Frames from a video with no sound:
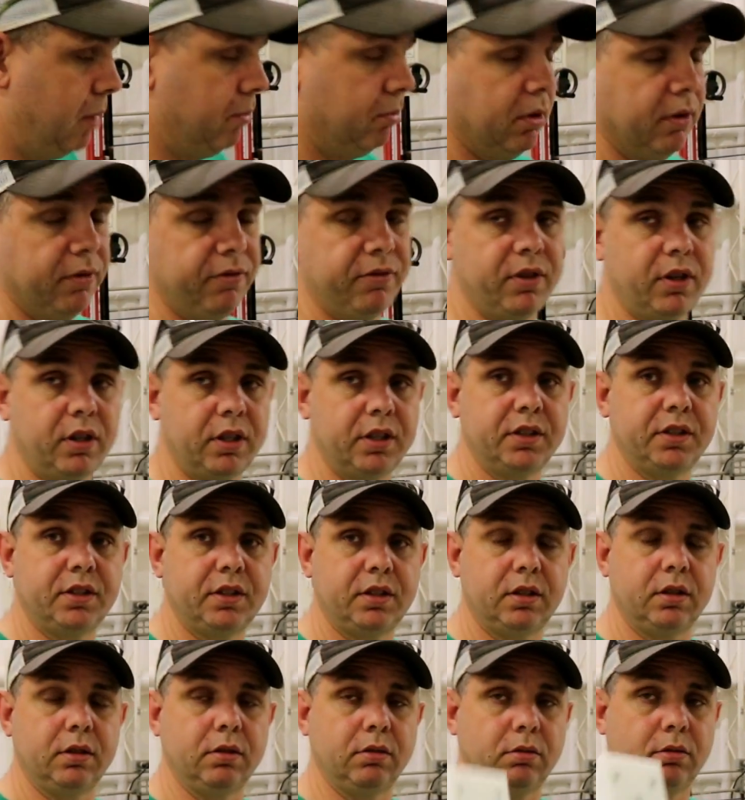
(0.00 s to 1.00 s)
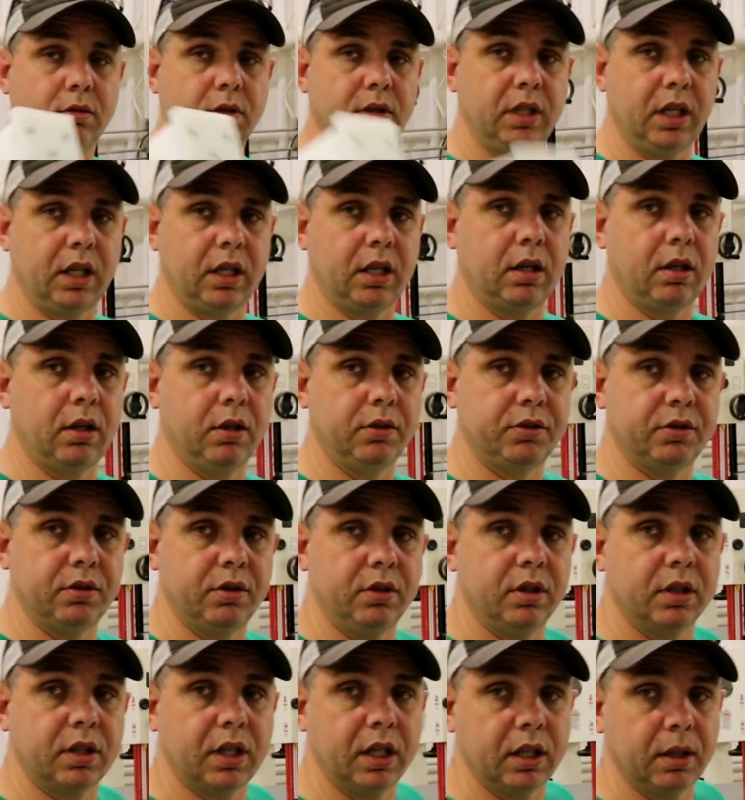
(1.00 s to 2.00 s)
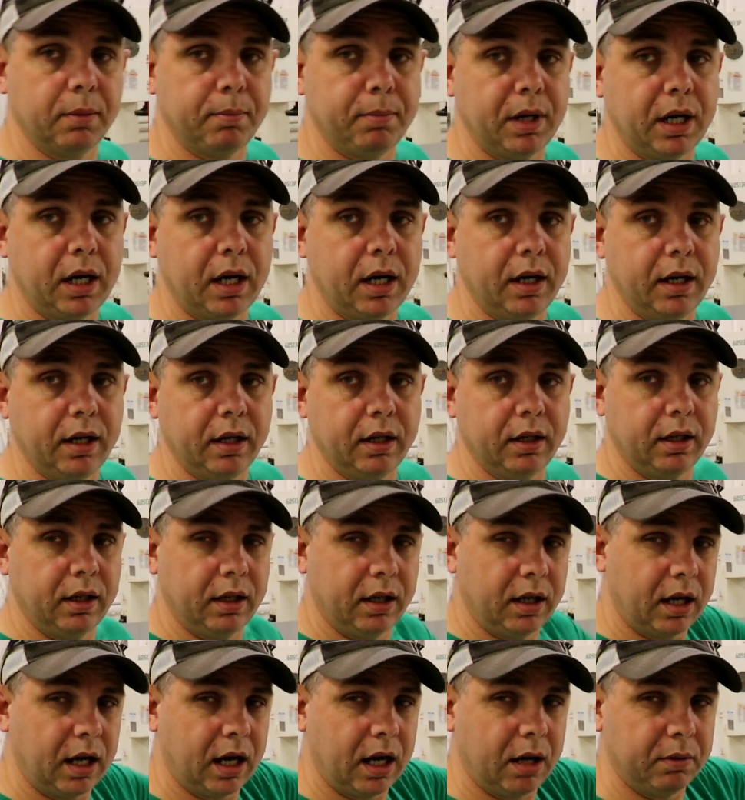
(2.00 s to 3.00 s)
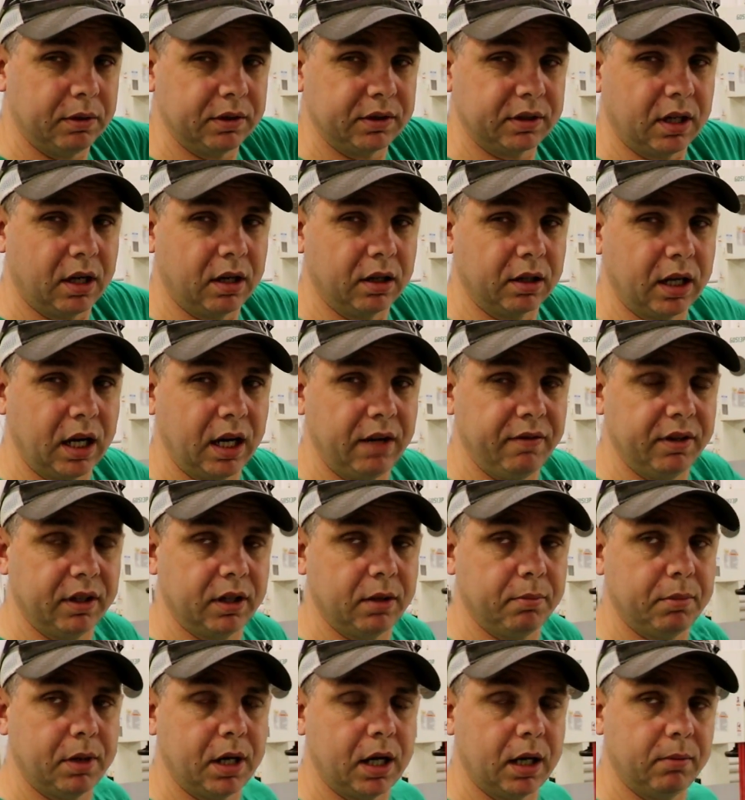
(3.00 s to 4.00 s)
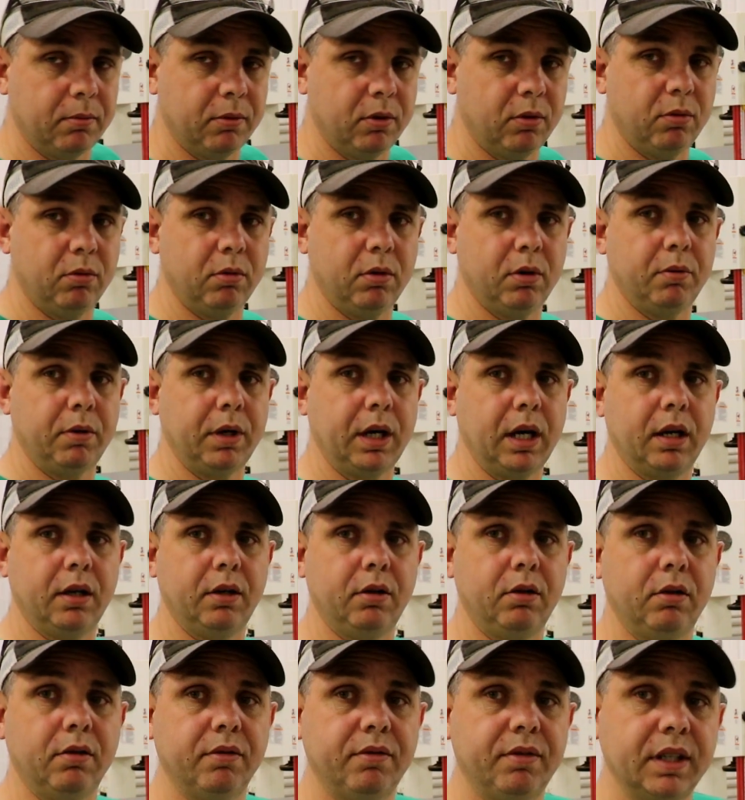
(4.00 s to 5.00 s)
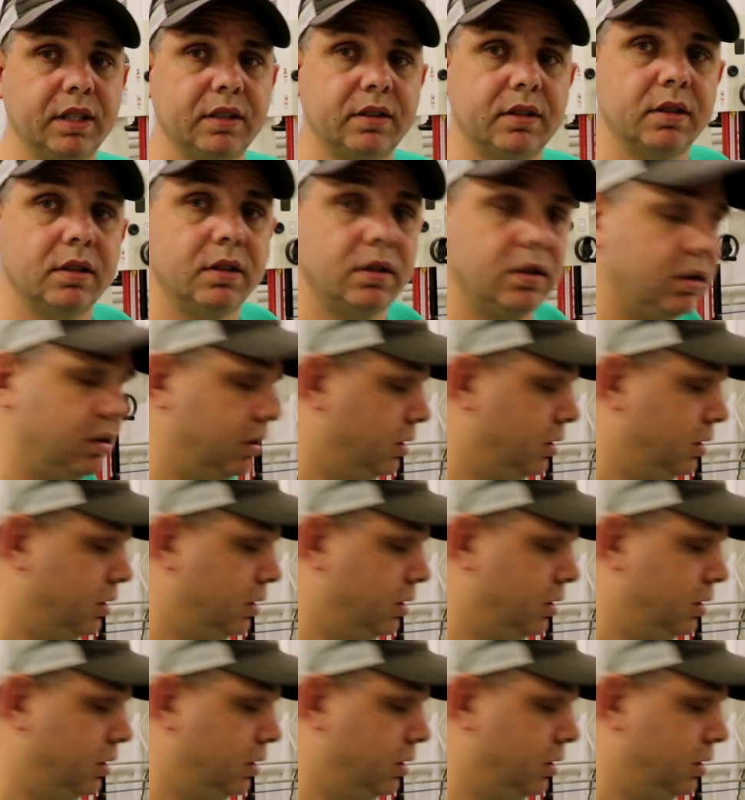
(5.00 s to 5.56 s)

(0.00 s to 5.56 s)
But first, we'll take a closer look at the pot and at uh, how it's concave at the bottom and what we got to do to fix it.